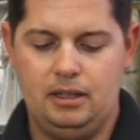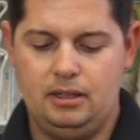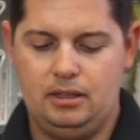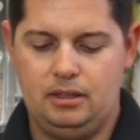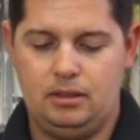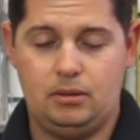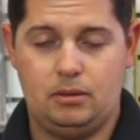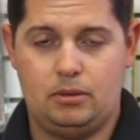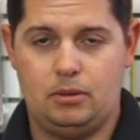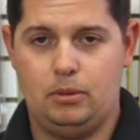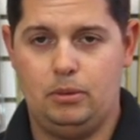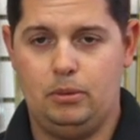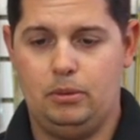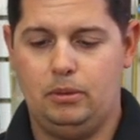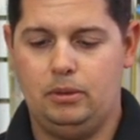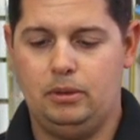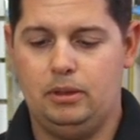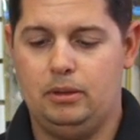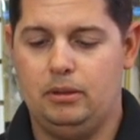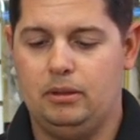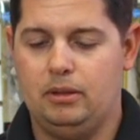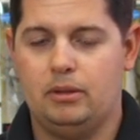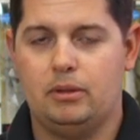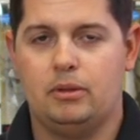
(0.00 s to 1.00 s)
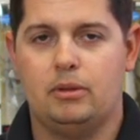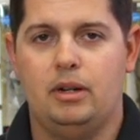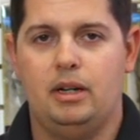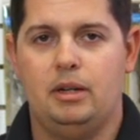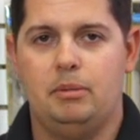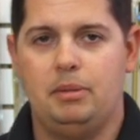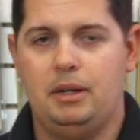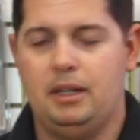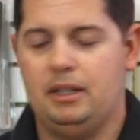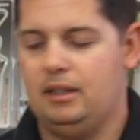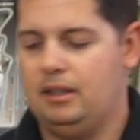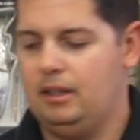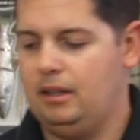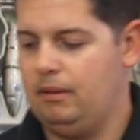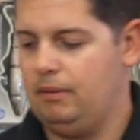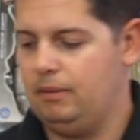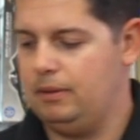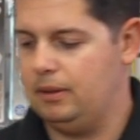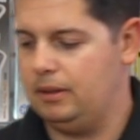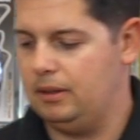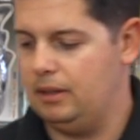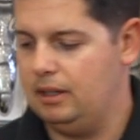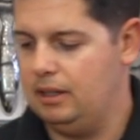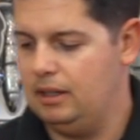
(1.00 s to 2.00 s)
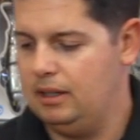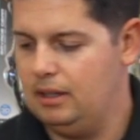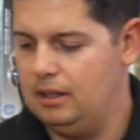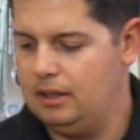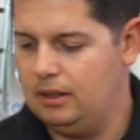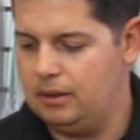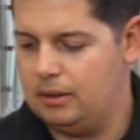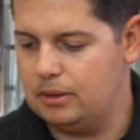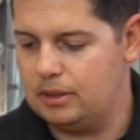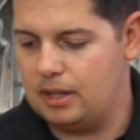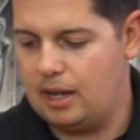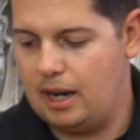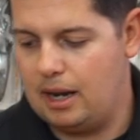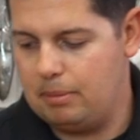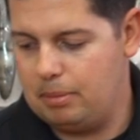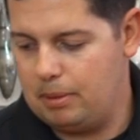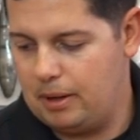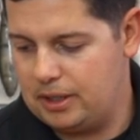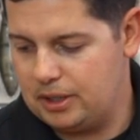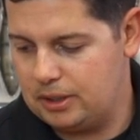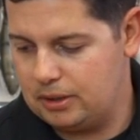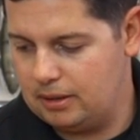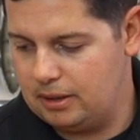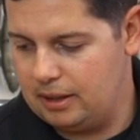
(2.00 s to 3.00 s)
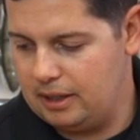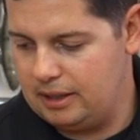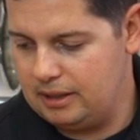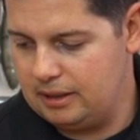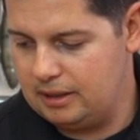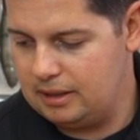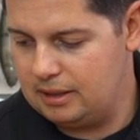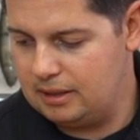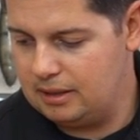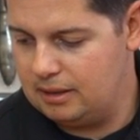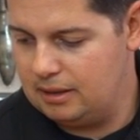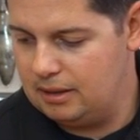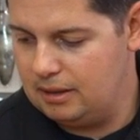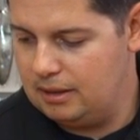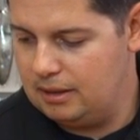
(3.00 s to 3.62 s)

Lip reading: So, cool new little crankbait there for those high-pressured lakes.